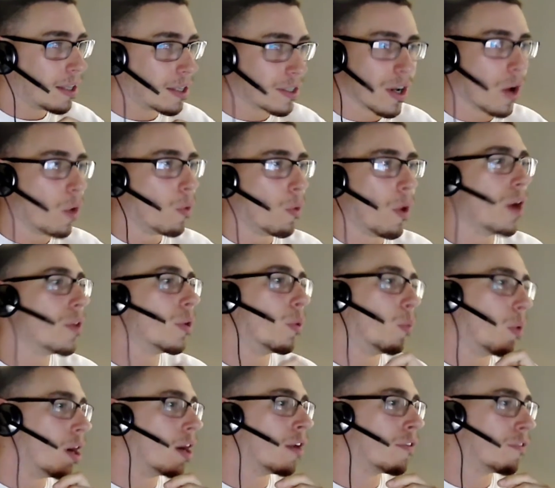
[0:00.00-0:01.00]
no other
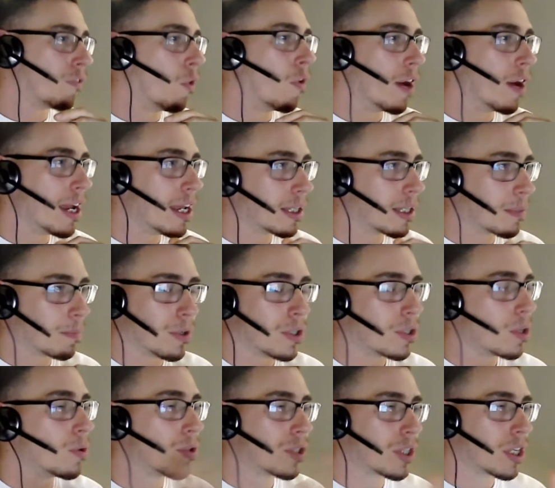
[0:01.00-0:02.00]
word for it. It's
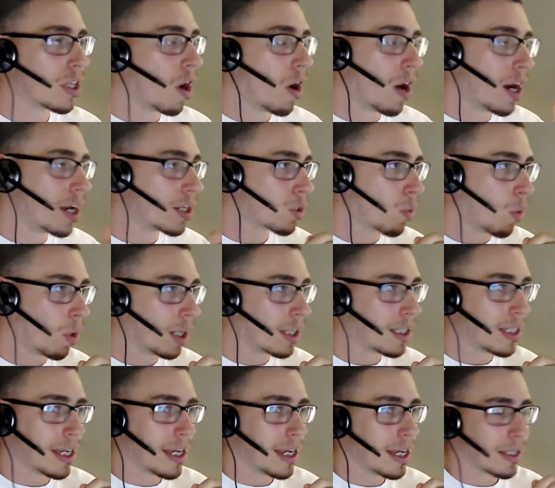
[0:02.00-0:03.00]
produced to the highest
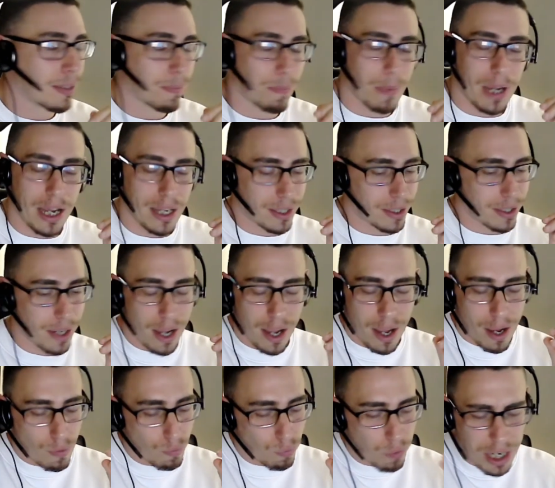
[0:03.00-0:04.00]
quality. It's
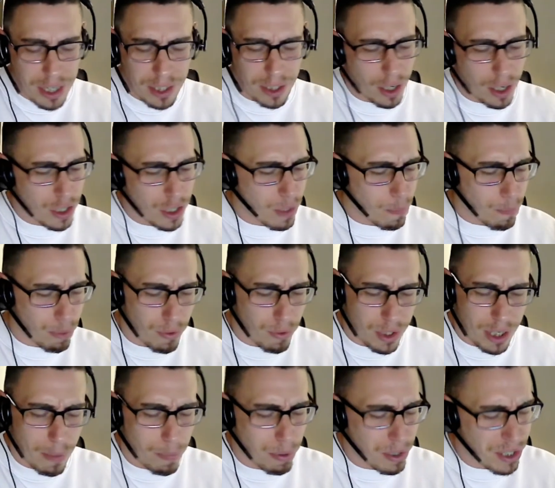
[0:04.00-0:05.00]
researched and
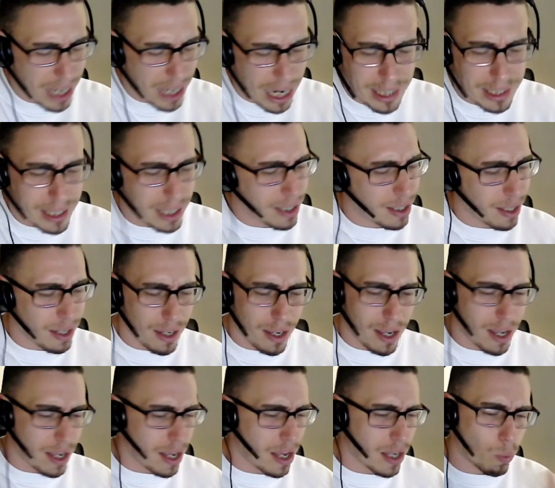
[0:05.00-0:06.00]
presented
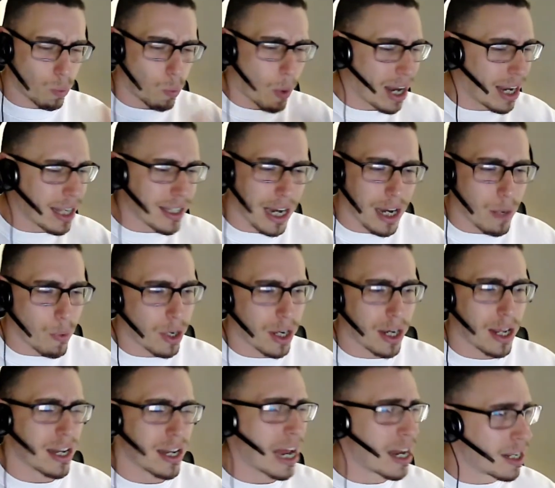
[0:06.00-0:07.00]
as well as anyone
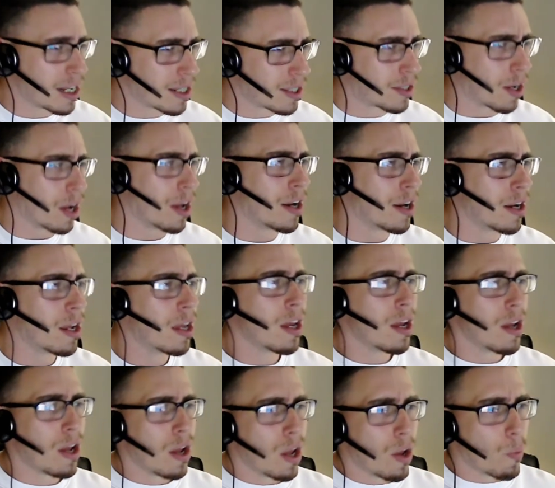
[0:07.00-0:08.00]
could, and it's done
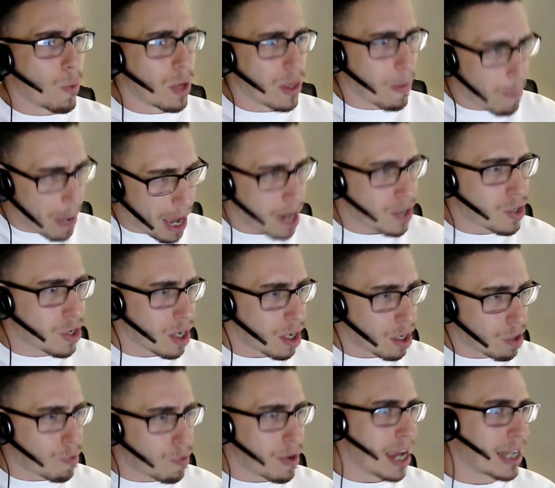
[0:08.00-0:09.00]
with a passion and
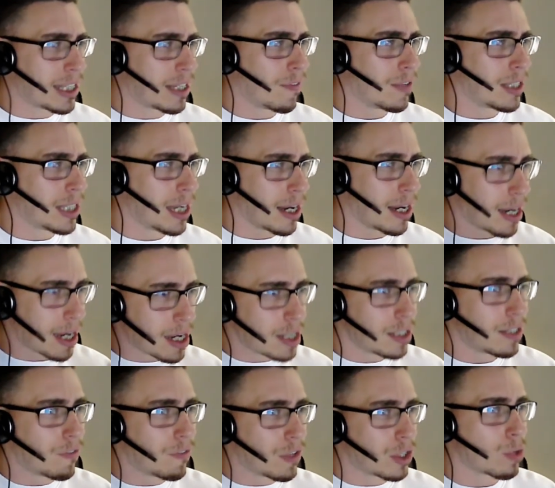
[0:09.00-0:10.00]
a creativity and an
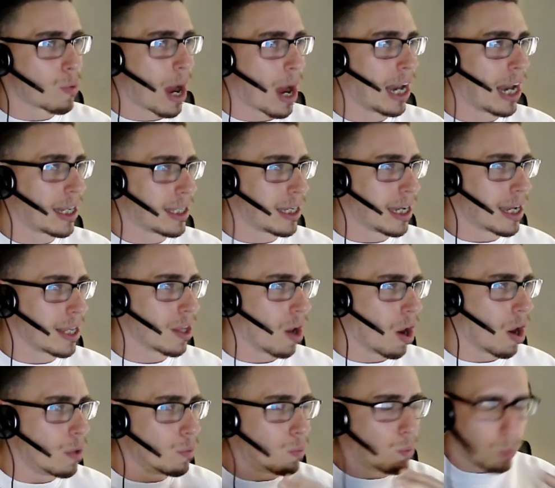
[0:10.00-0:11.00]
individuality that
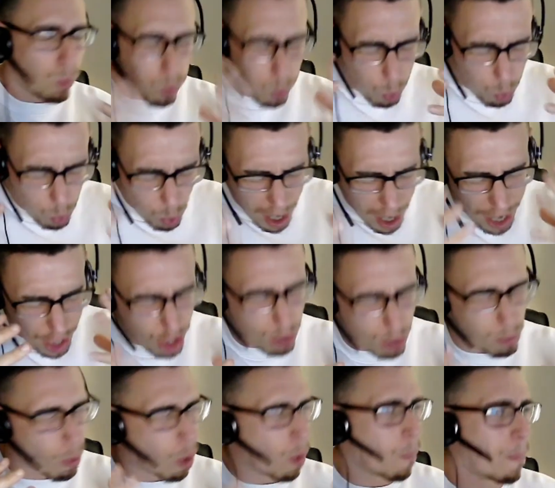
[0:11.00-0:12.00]
I wish
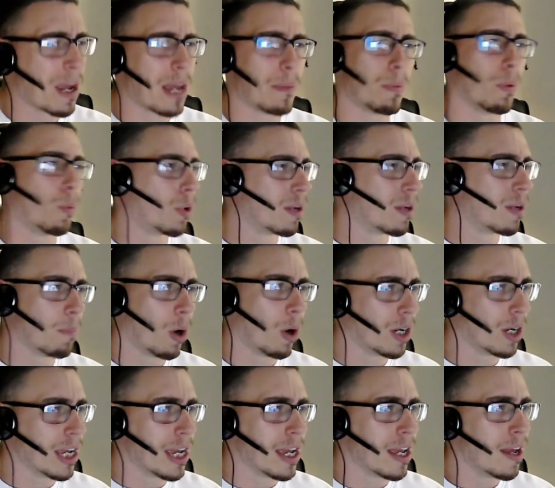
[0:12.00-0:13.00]
more people would
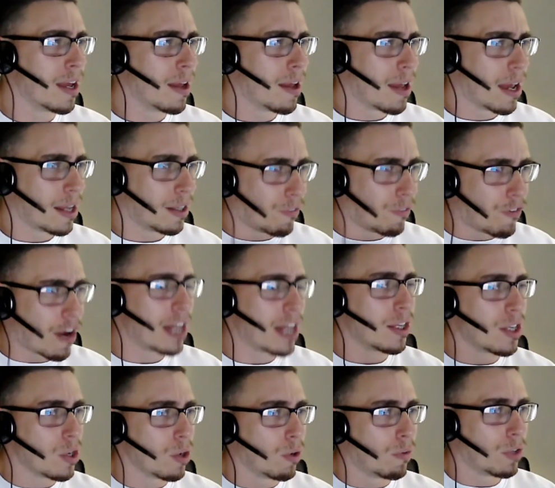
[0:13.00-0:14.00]
embody. And the fact
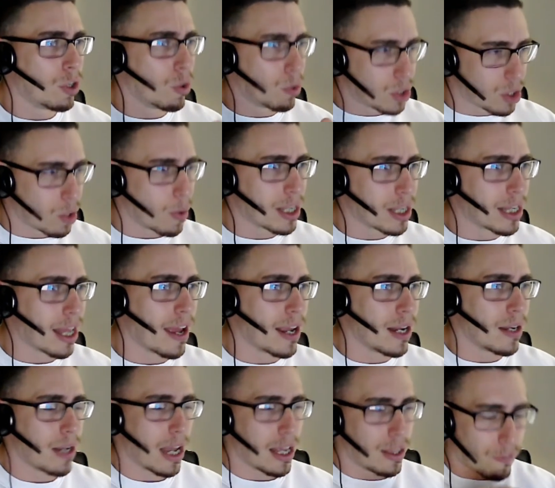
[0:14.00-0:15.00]
that you're doing that
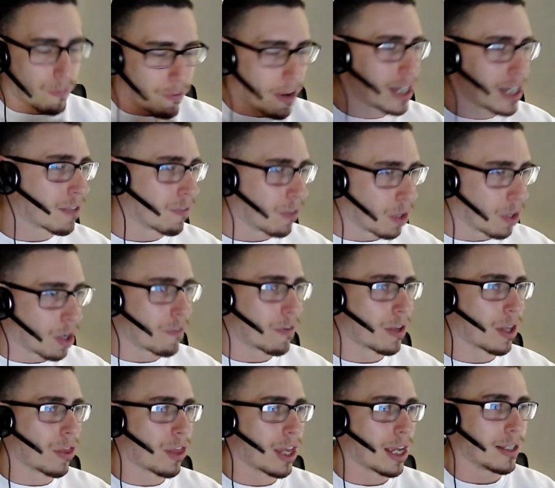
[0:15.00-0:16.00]
in the face of a lot of
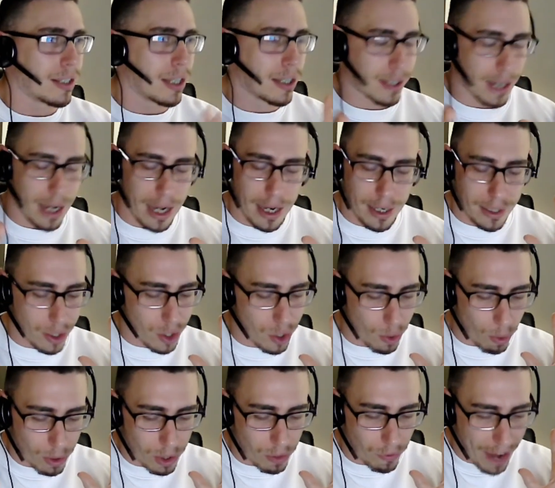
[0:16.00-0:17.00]
other things is a
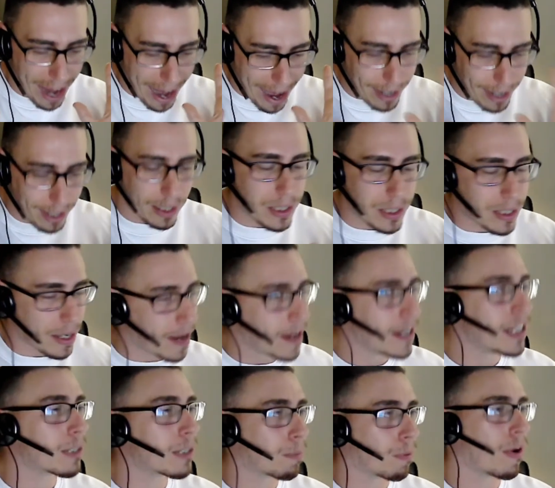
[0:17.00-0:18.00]
source of endless
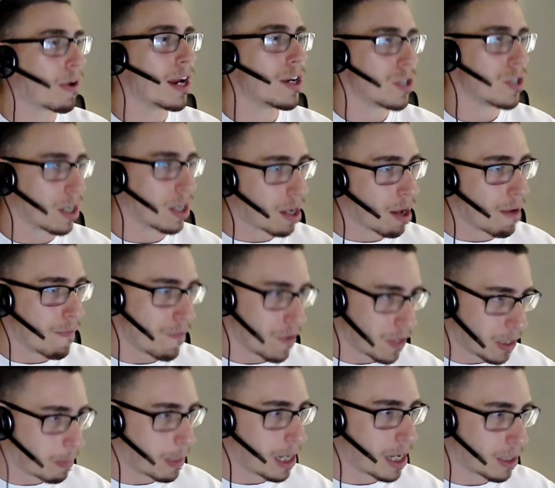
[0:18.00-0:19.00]
inspiration and comfort
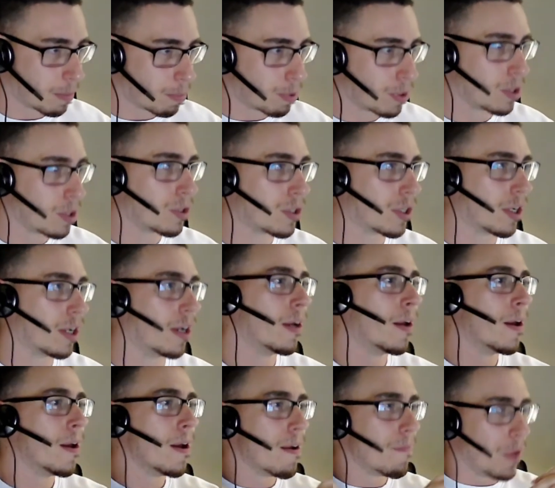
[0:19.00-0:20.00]
to me as a producer
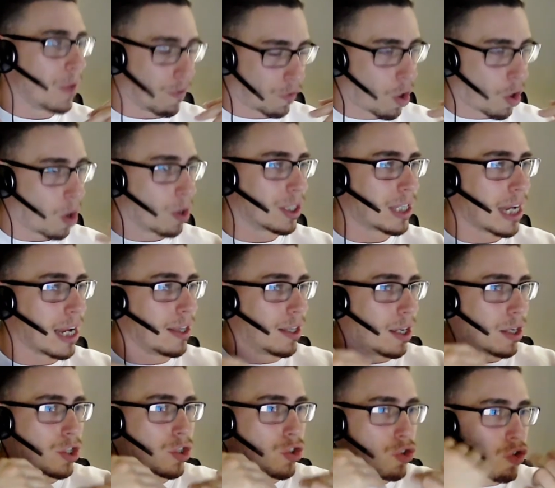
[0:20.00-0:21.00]
of content
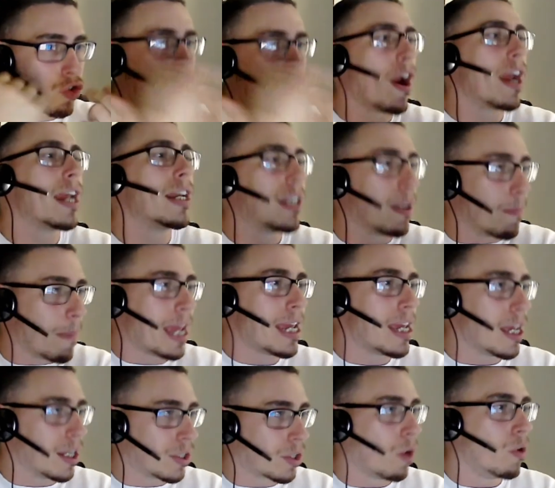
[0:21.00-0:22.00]
that's trying to
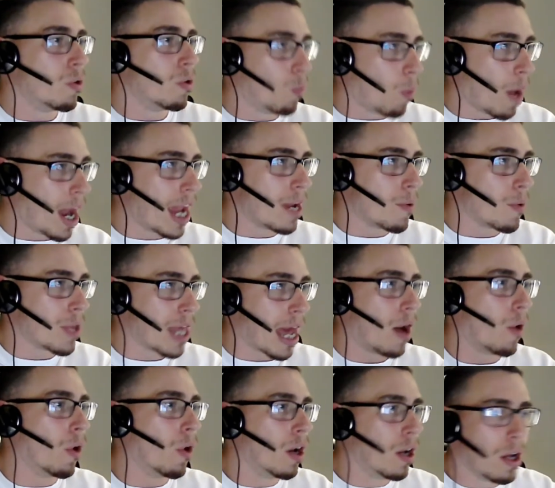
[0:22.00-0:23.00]
make its own way
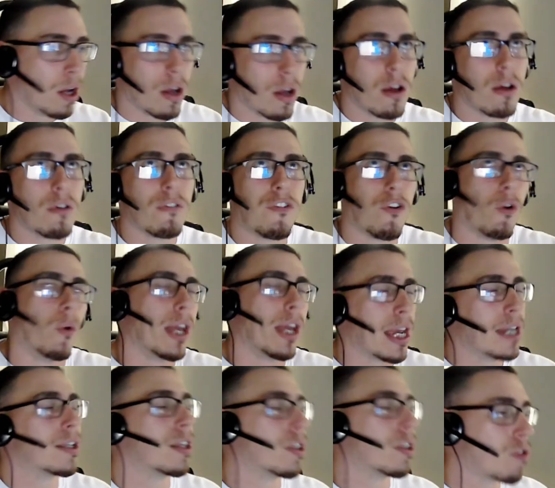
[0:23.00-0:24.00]
without falling
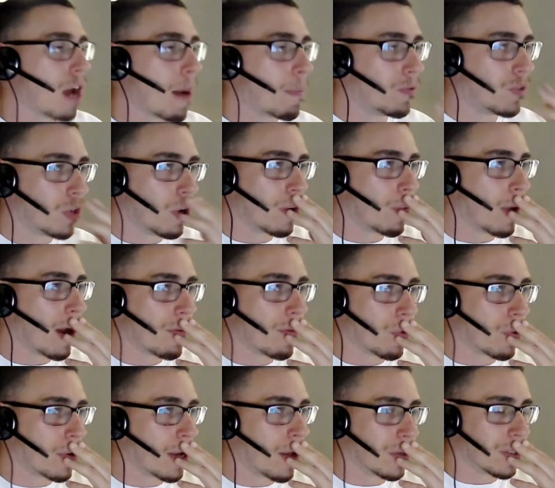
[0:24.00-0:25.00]
into the trap of doing what
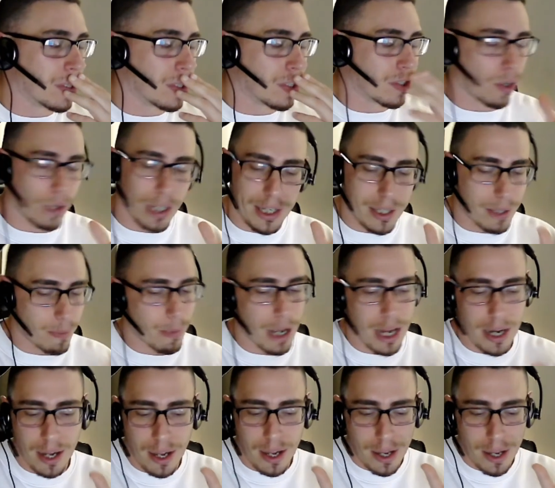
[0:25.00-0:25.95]
everyone else is. So listen, man,